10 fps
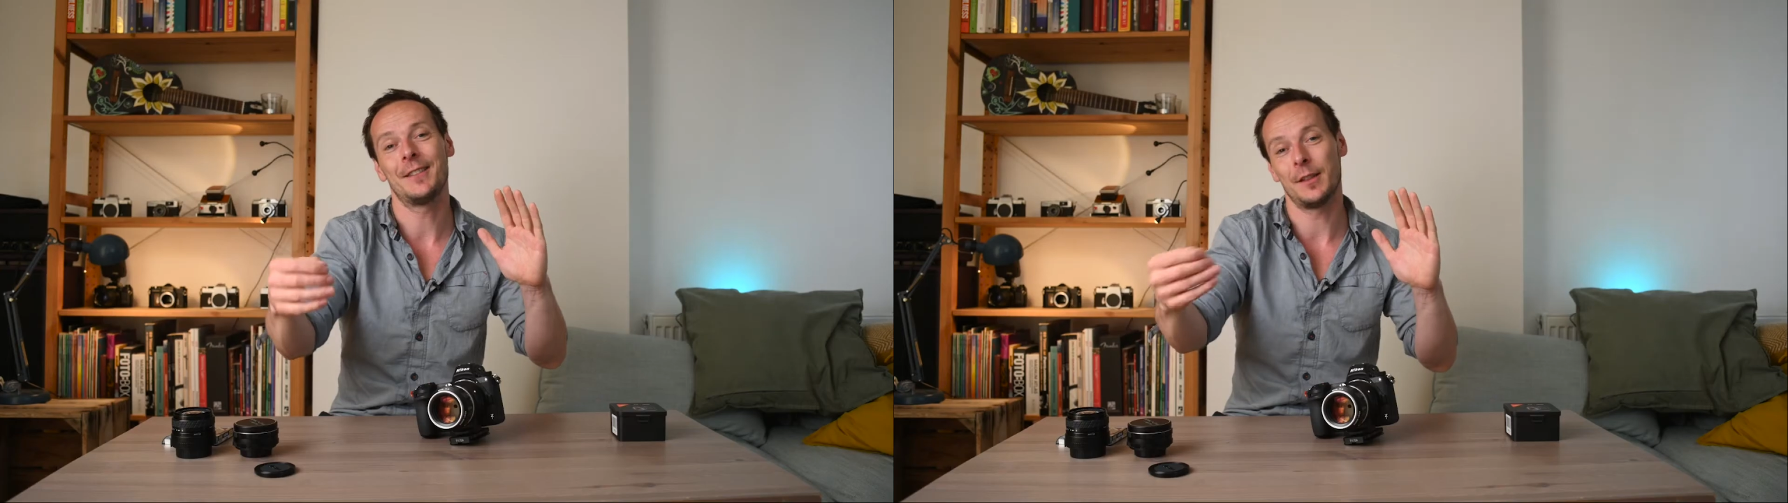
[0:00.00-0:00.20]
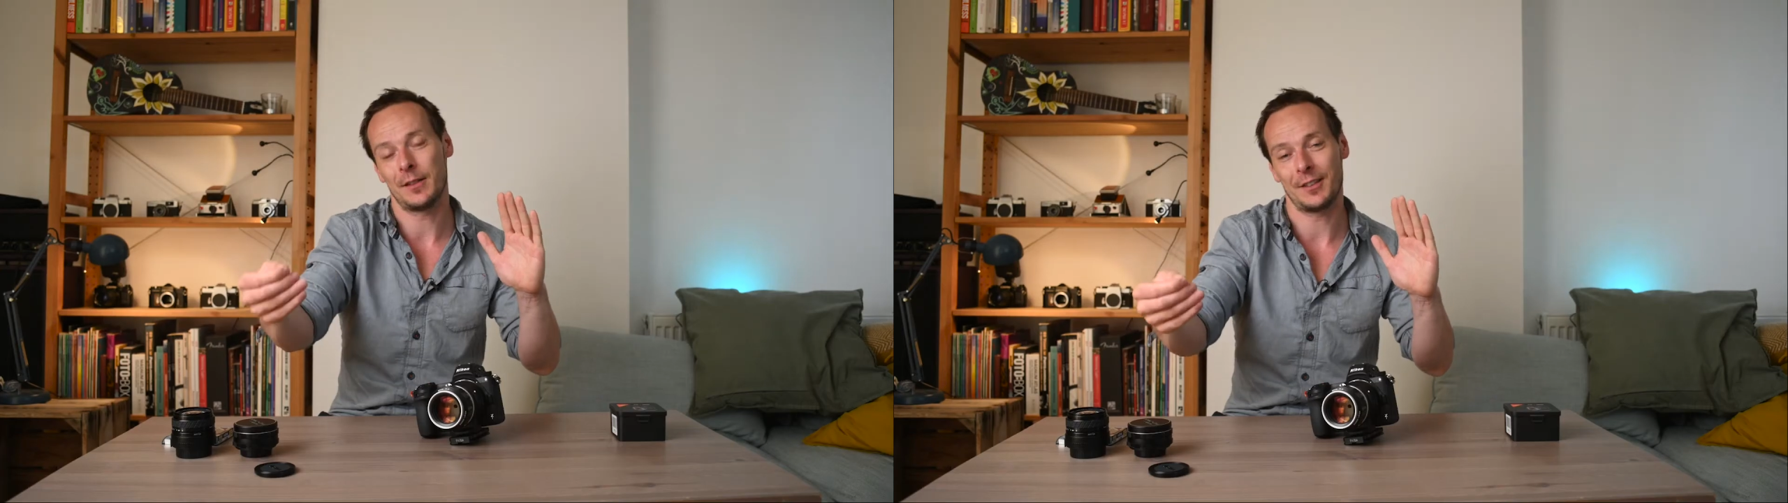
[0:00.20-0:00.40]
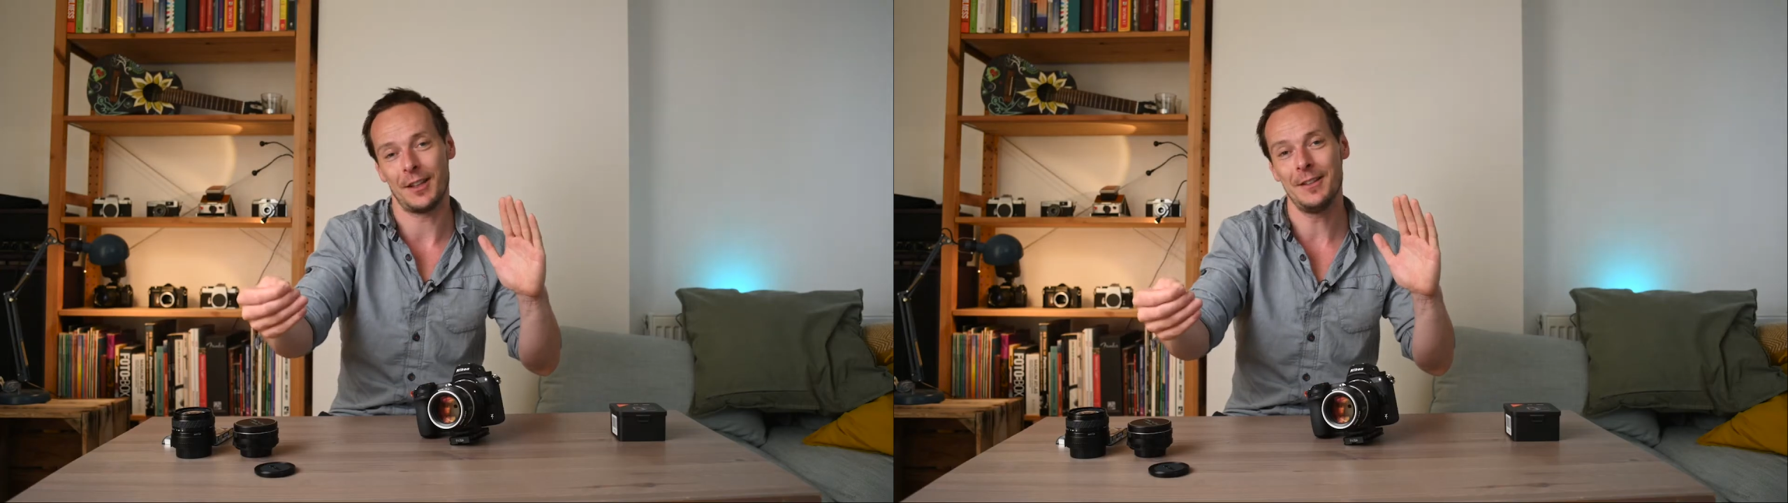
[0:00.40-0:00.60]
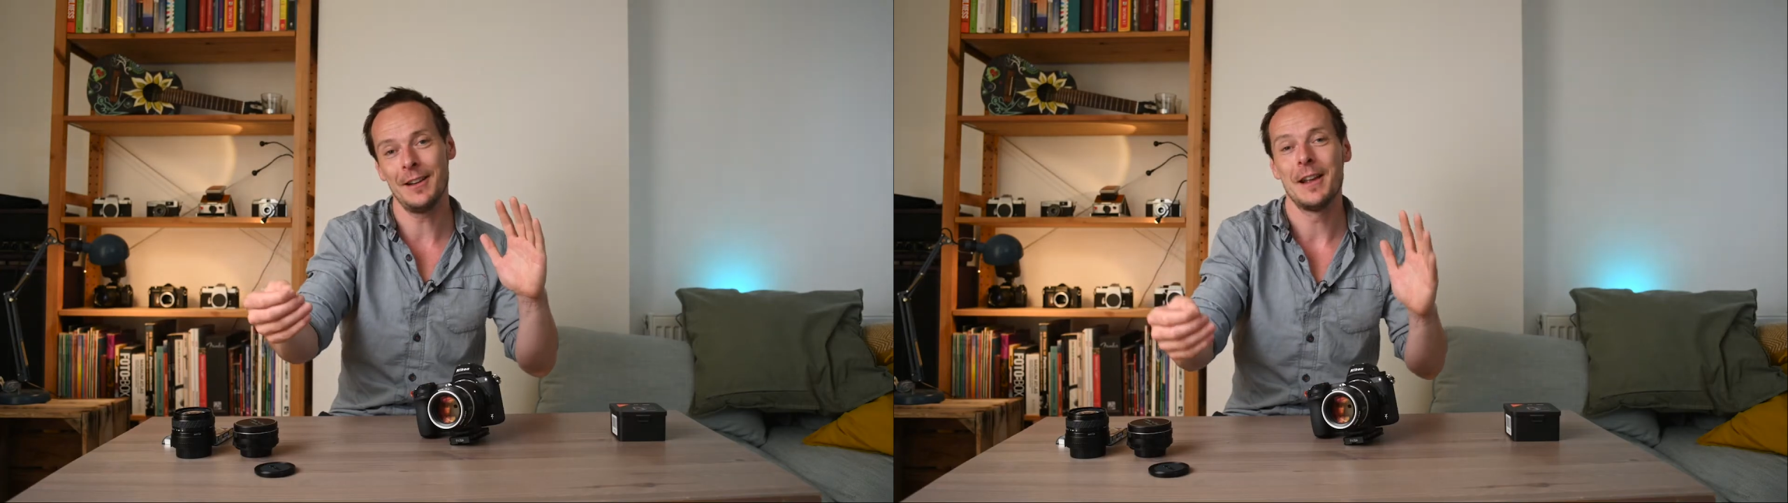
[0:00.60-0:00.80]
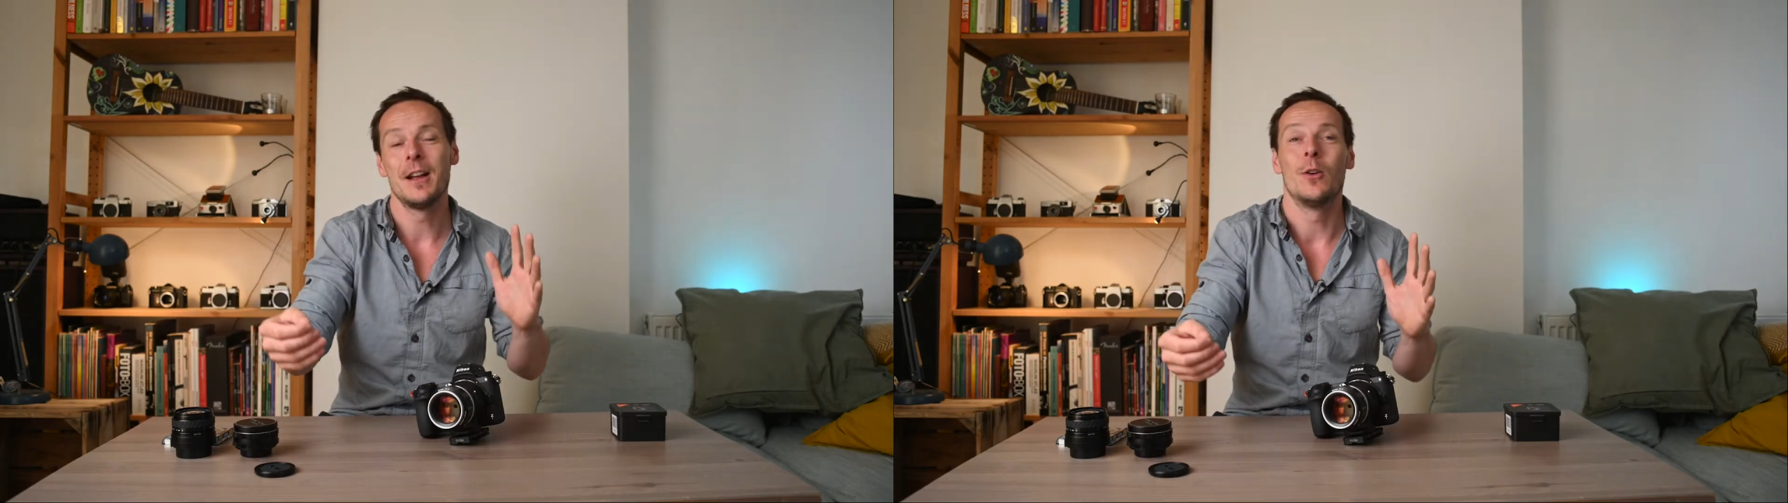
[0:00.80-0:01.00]
the sun,
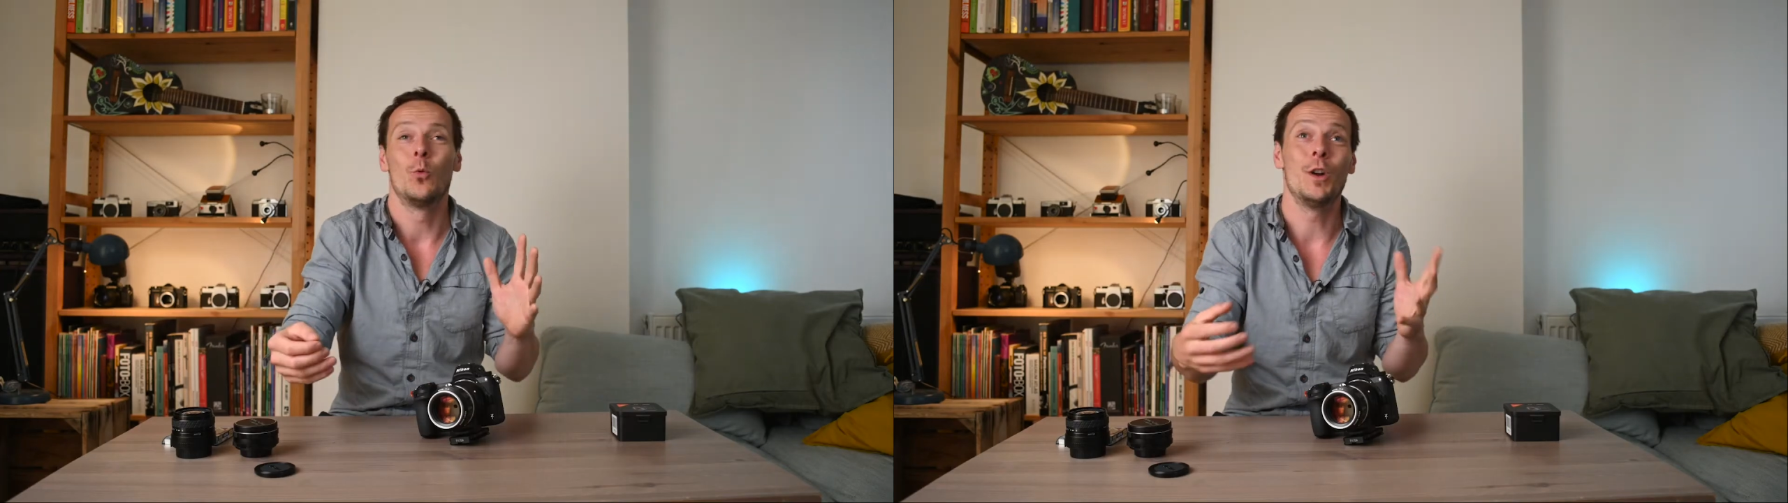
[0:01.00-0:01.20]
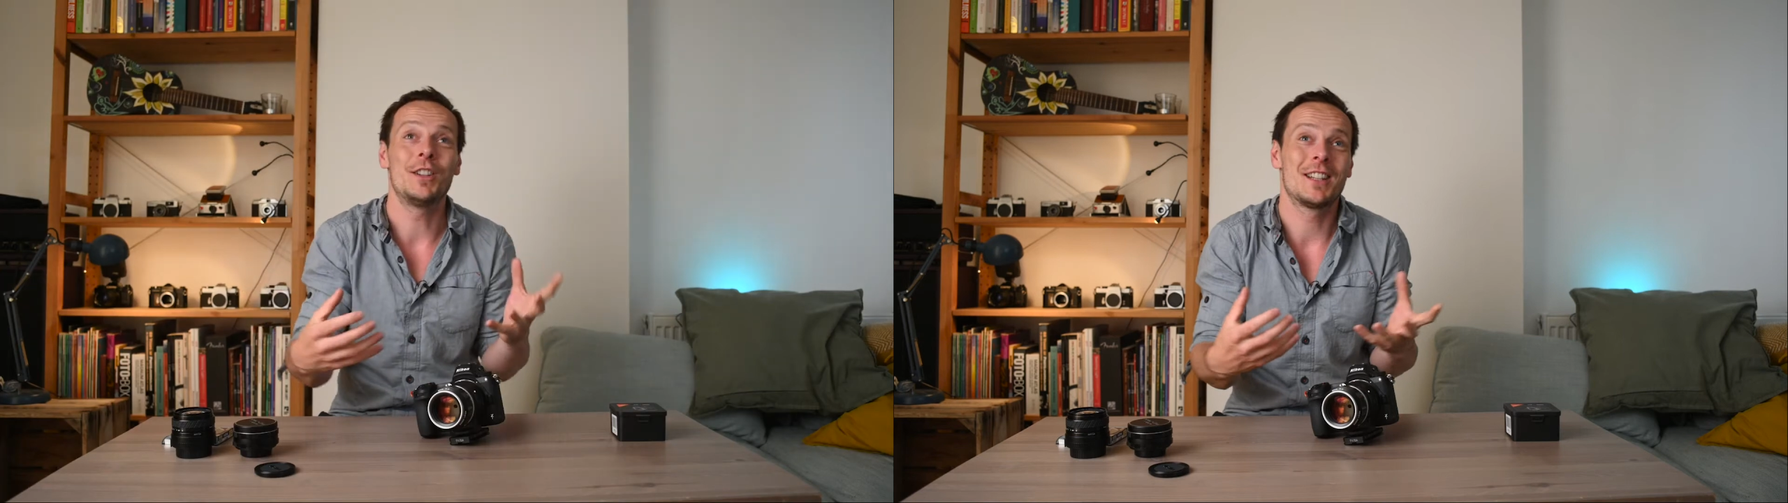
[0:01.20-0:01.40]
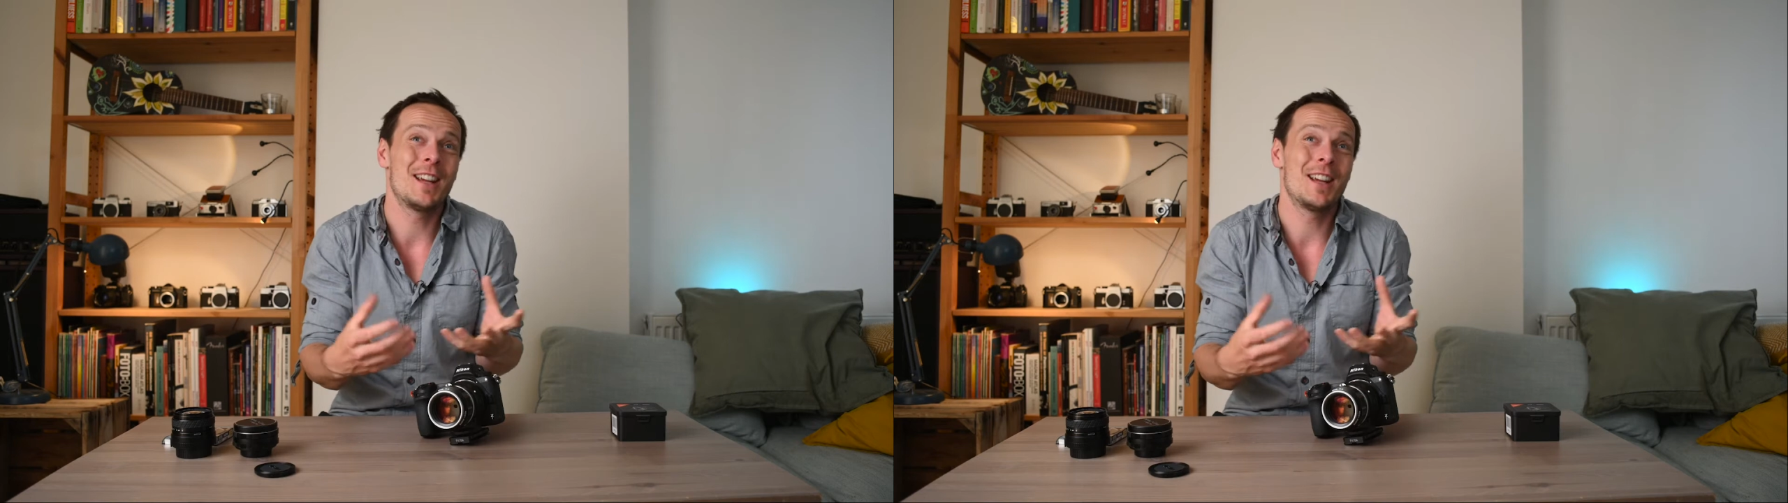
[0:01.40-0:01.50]
which